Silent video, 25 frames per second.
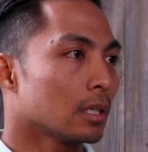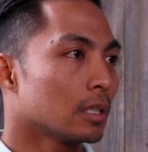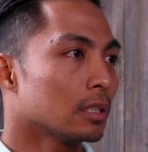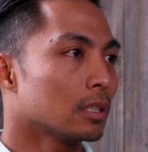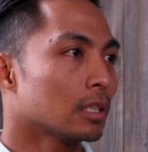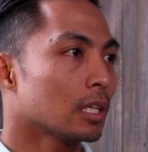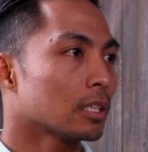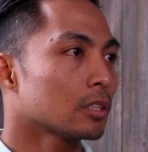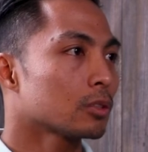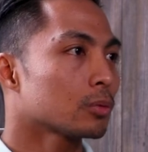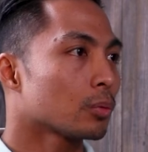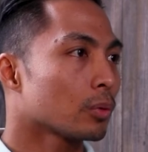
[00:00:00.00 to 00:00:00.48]

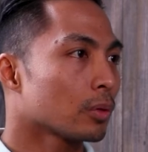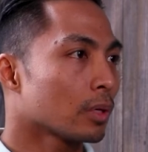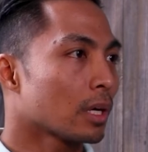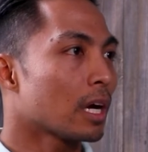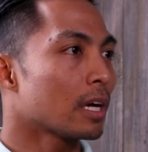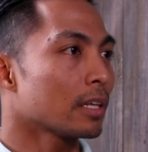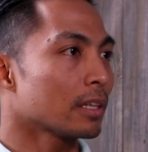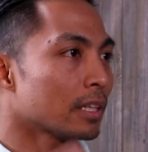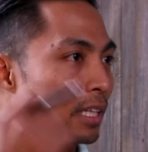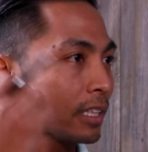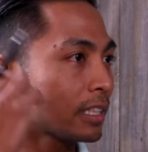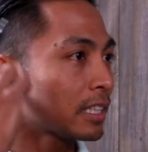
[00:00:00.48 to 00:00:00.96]
and
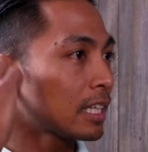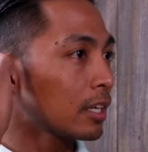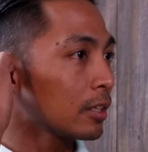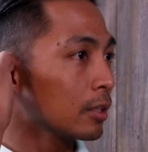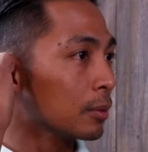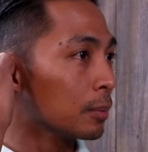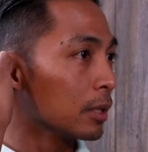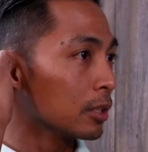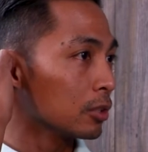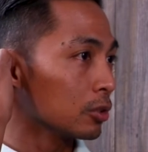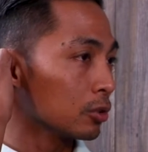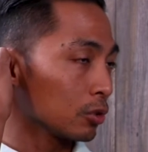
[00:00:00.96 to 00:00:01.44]
that's how
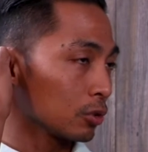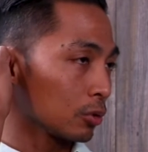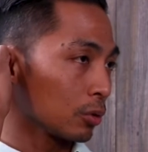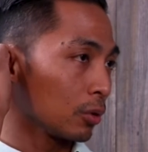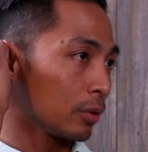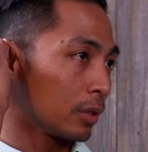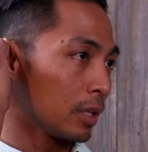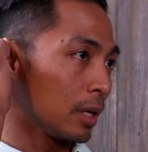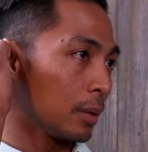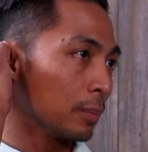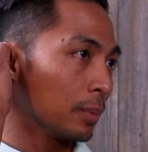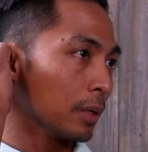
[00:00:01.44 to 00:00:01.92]
the muscles
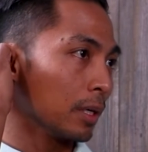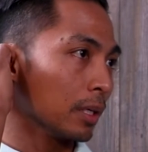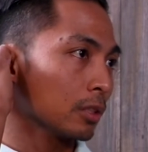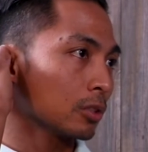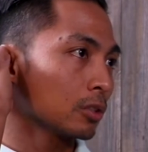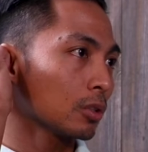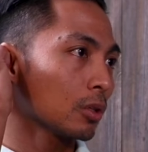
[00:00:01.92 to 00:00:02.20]
grow that big.